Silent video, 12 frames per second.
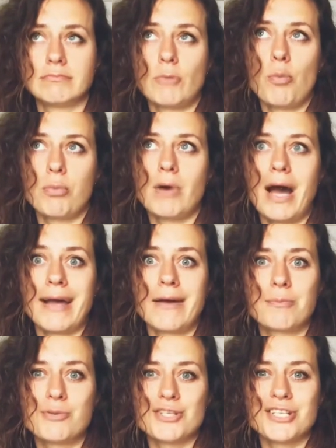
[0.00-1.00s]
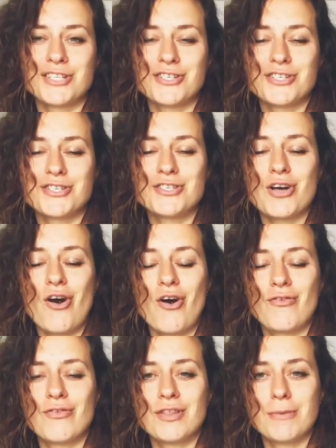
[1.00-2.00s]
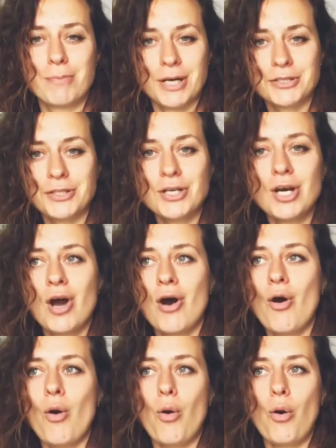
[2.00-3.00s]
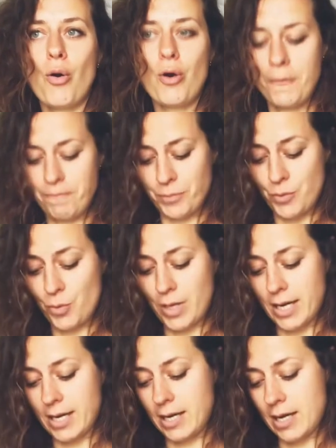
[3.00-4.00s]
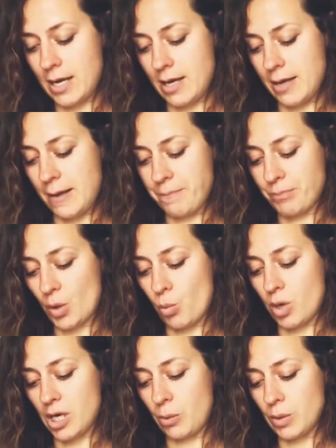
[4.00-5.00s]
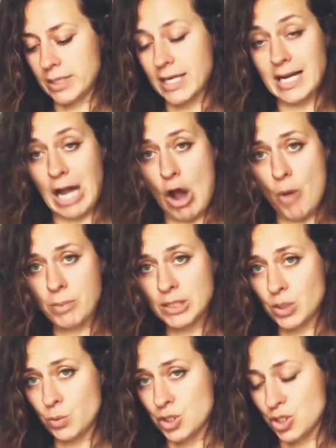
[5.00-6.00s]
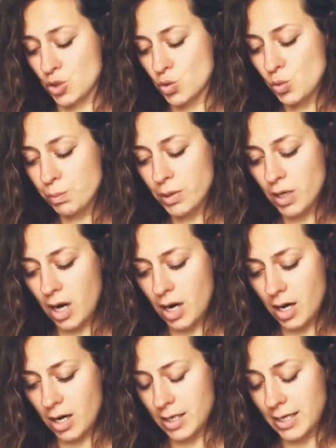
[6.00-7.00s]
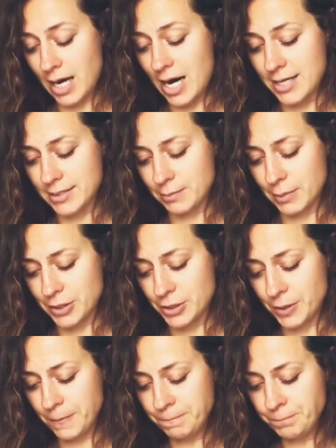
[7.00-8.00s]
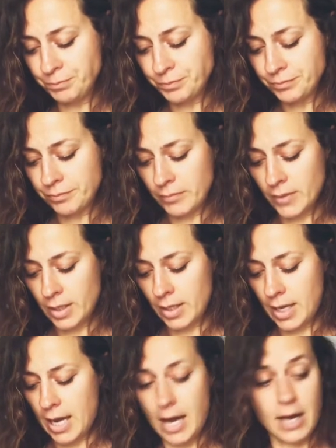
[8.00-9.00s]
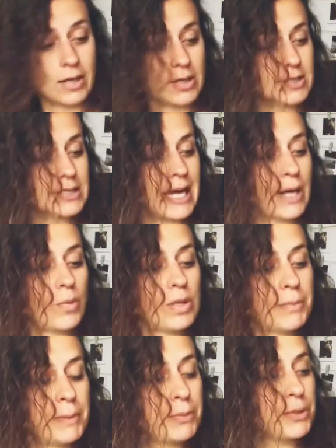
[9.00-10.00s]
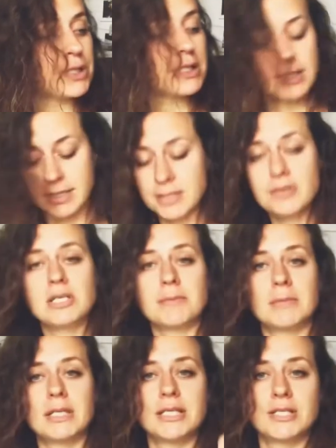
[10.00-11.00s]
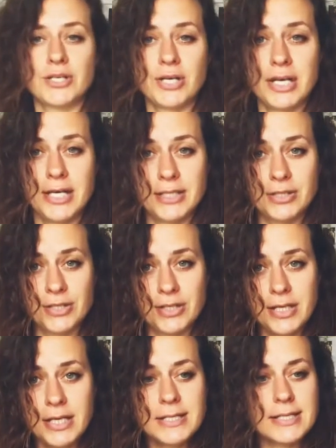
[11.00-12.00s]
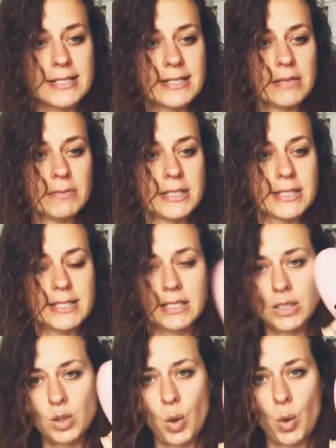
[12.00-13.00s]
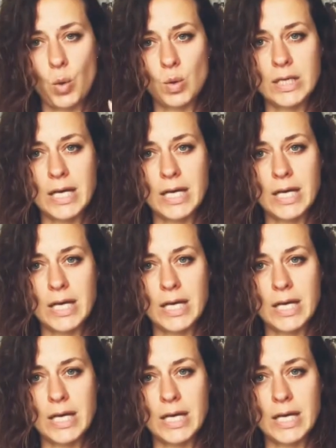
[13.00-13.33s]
higher percentages of the butter, or you can work with cacao butter, which is super hard butter, because I will be putting this cream cleanser into this semi-silicone